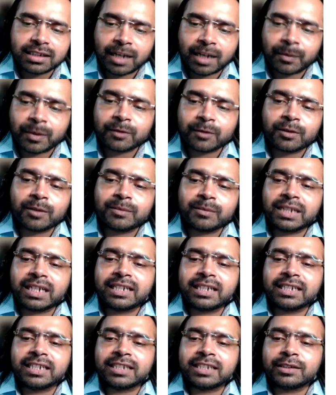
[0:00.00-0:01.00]
Apart from
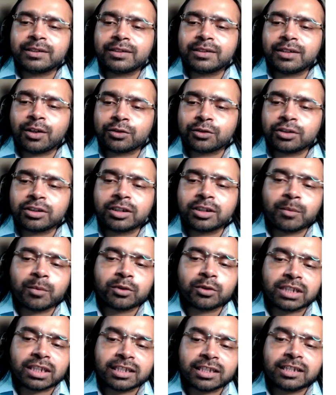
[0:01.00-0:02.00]
that, it also
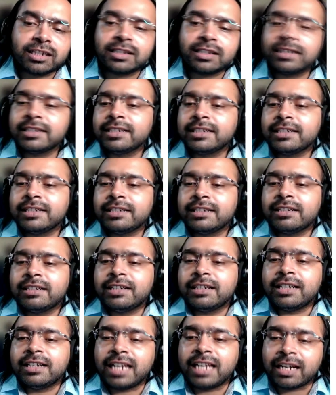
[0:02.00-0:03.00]
supports other
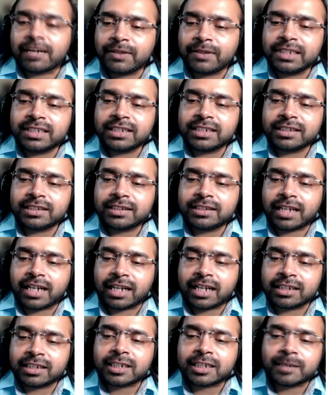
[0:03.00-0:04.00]
languages,
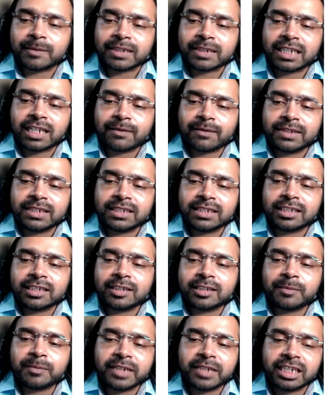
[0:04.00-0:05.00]
other scripting languages such
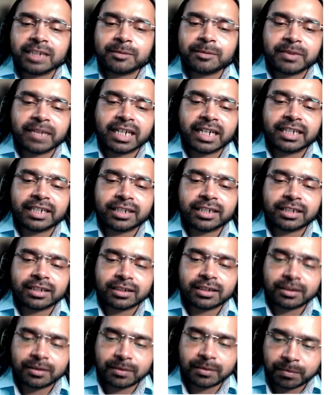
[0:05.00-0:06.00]
as PHP and
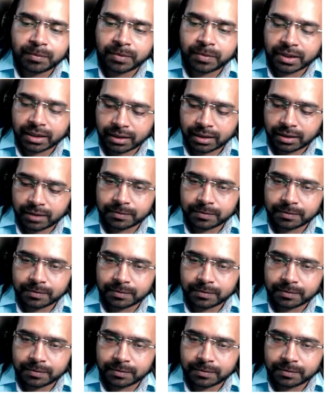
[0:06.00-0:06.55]
Perl.